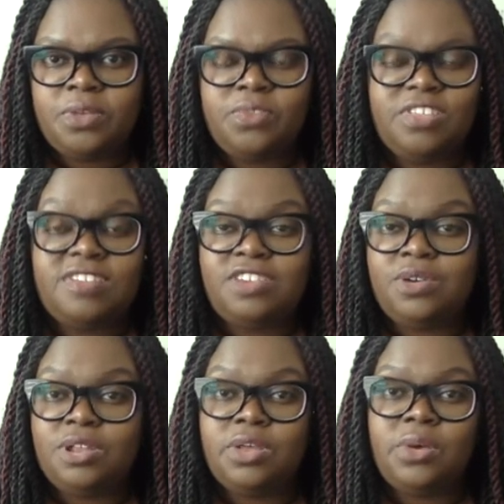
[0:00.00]
This year
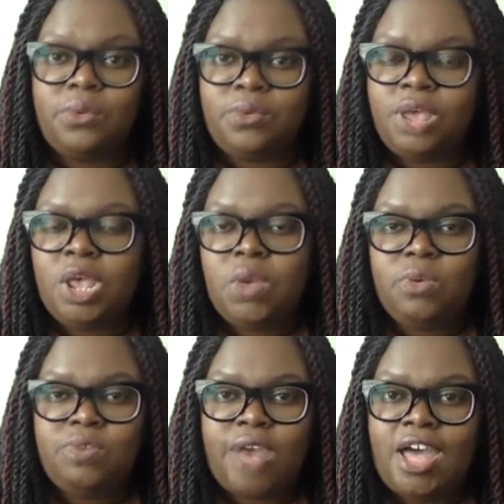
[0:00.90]
alone,
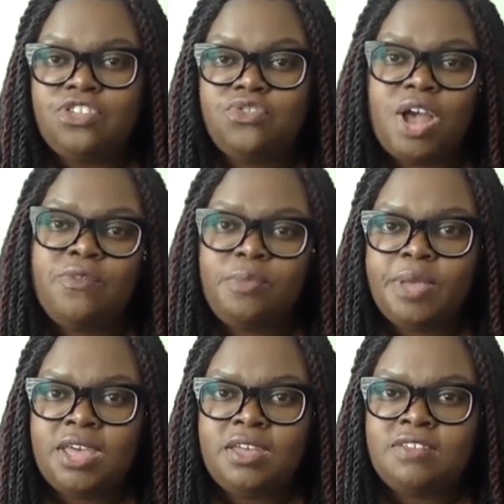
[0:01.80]
we've had travel
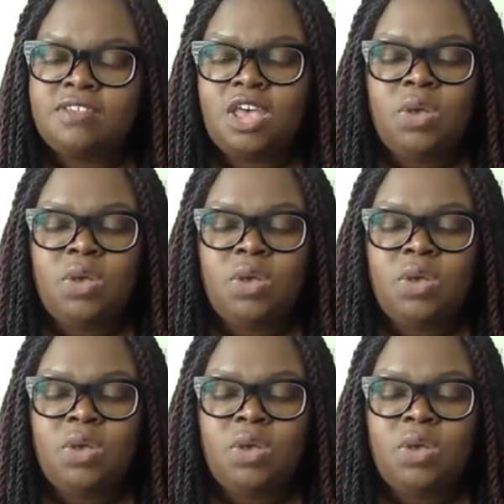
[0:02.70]
bans.